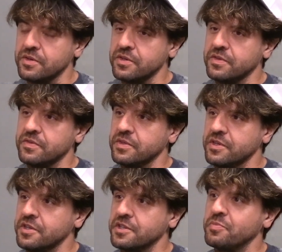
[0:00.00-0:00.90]
just
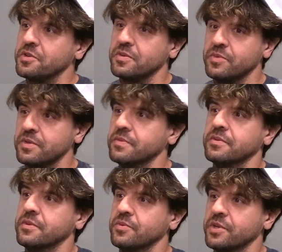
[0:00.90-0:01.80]
inexplicably.
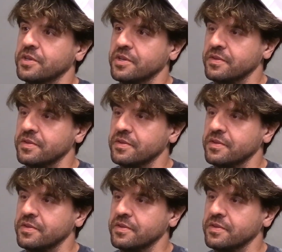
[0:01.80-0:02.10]
They're awake.